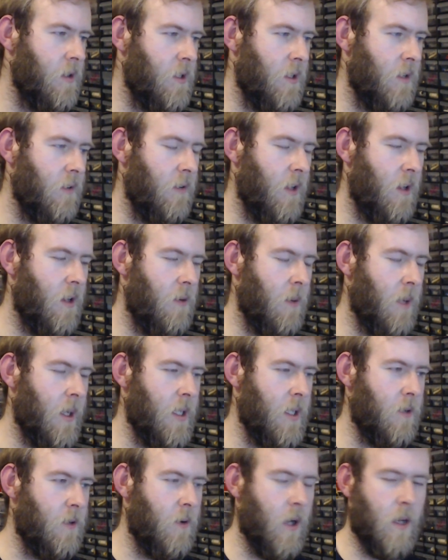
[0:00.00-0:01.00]
So the only way
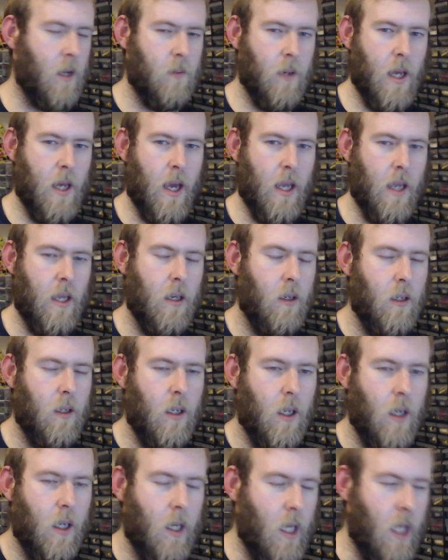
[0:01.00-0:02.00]
is quick play,
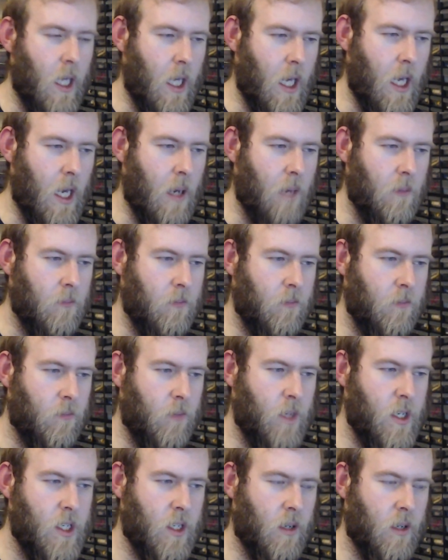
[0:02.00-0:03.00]

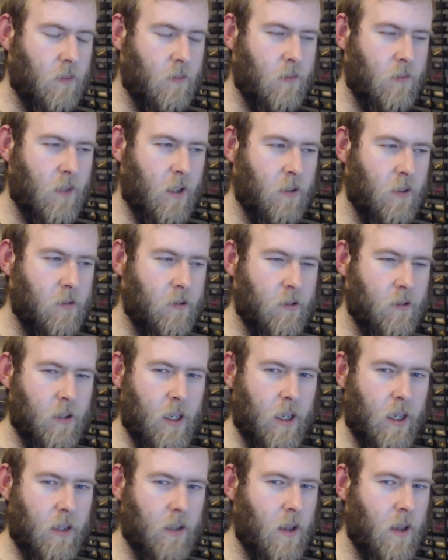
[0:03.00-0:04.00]
which I'm not
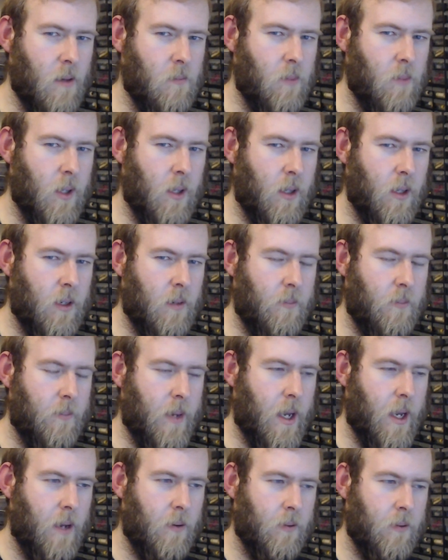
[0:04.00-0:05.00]
really that bothered
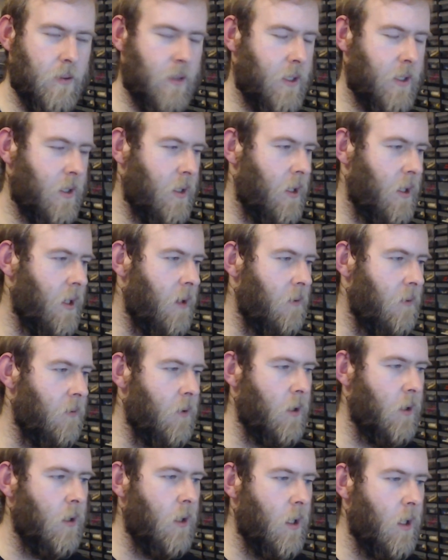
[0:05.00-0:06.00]
about. So
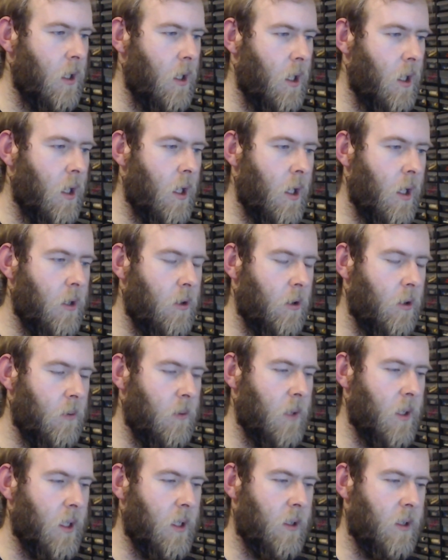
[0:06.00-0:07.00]

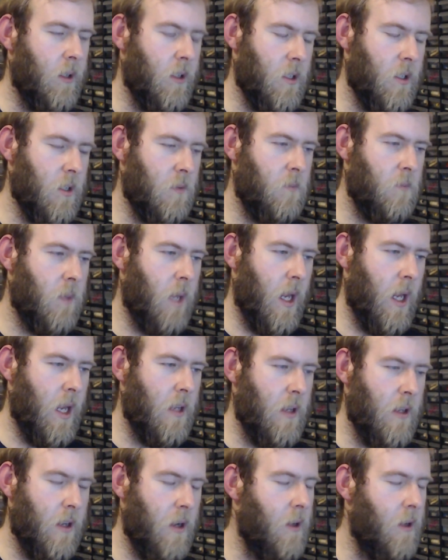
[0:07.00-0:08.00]
normally I just play
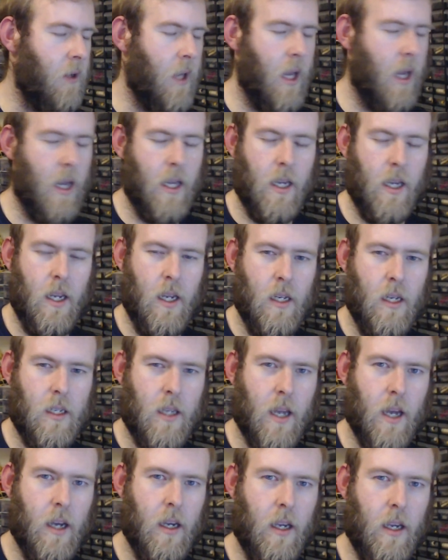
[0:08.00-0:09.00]
the arcade
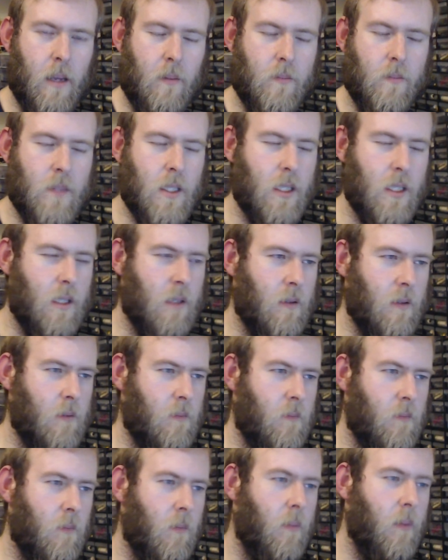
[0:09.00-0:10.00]
games and
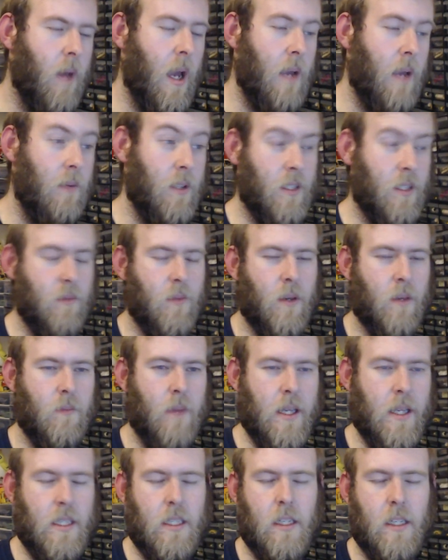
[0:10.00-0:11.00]
maybe some
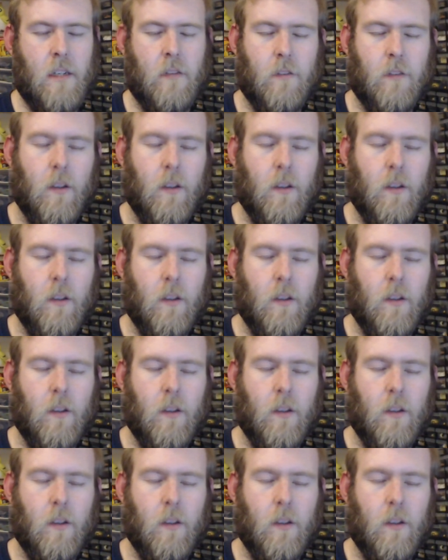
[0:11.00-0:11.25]
competitive.